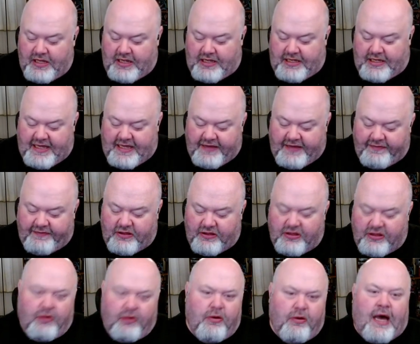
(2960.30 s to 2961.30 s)
even
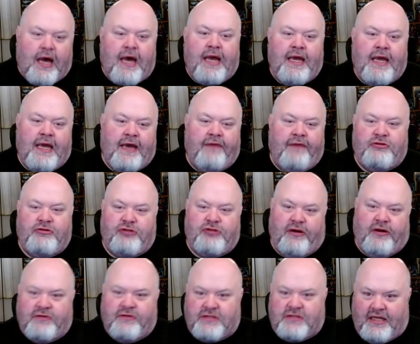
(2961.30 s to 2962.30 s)
though I have a
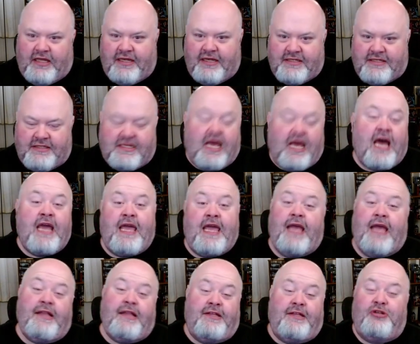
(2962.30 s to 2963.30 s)
driver's license, I
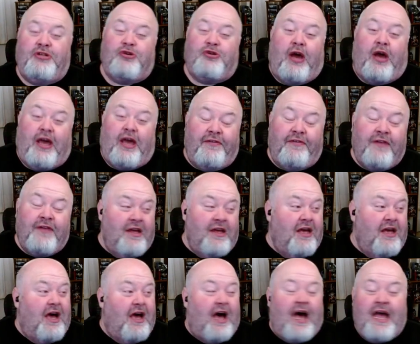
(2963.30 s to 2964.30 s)
hate to drive.
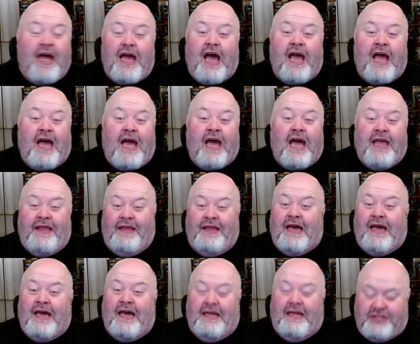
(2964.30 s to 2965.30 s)
I I I,
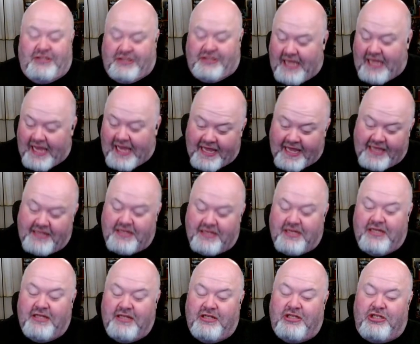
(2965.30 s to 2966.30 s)
I just hate
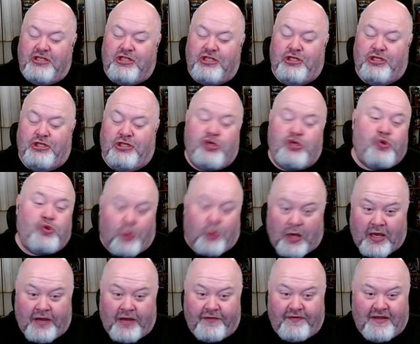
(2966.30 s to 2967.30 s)
to
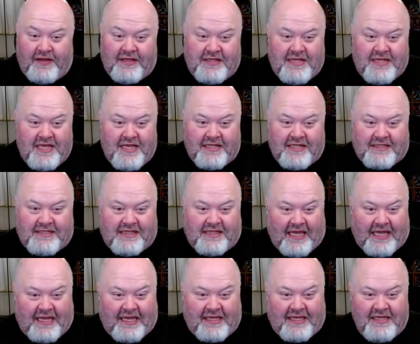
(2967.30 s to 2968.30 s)
drive. It, it's
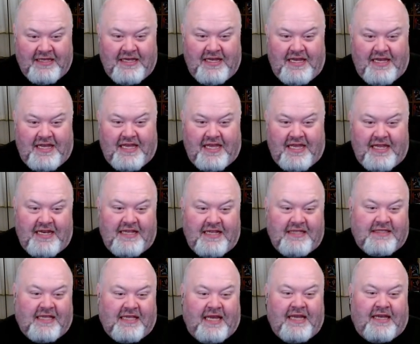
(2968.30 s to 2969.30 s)
like it
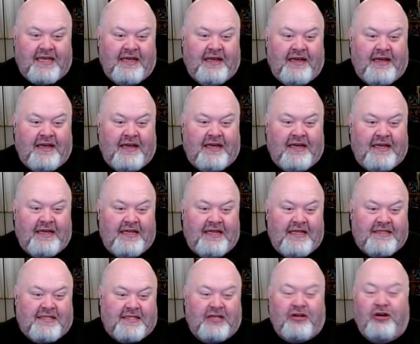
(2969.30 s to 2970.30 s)
is like uh
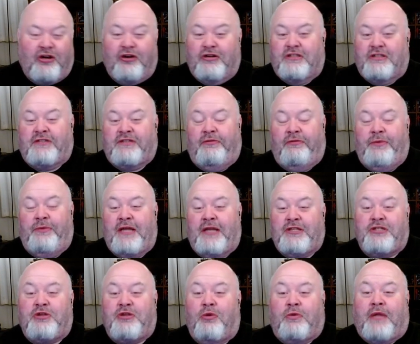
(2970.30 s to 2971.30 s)
it's a curse for me. I
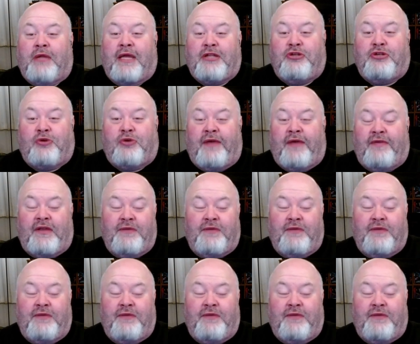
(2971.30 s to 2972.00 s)
just don't like driving.